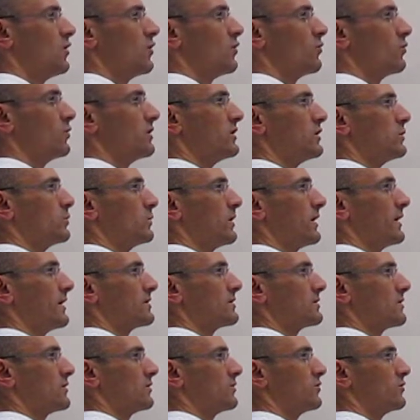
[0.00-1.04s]
when you add a
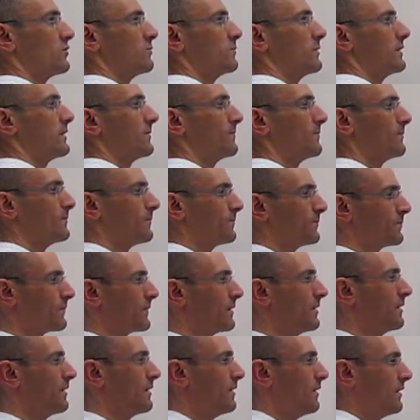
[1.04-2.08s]
solvent B.
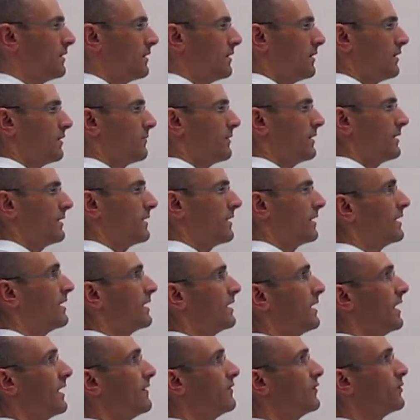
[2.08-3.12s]
Alright,
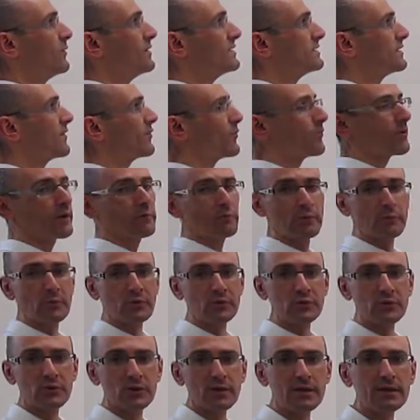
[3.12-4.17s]
uh, and there is a direct
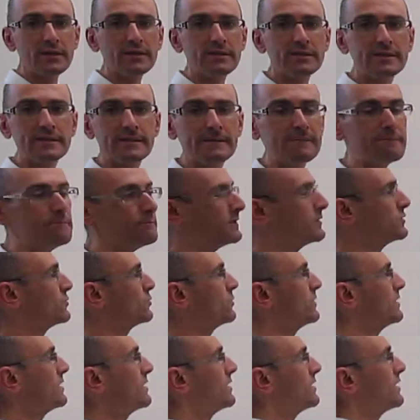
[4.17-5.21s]
proportionality
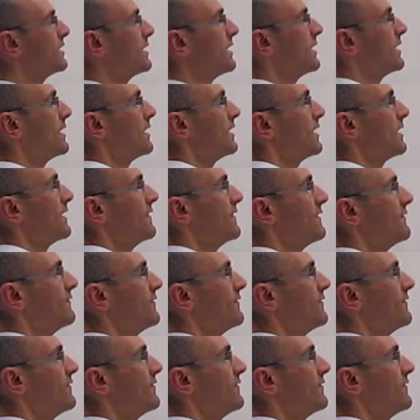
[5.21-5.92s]
between uh, the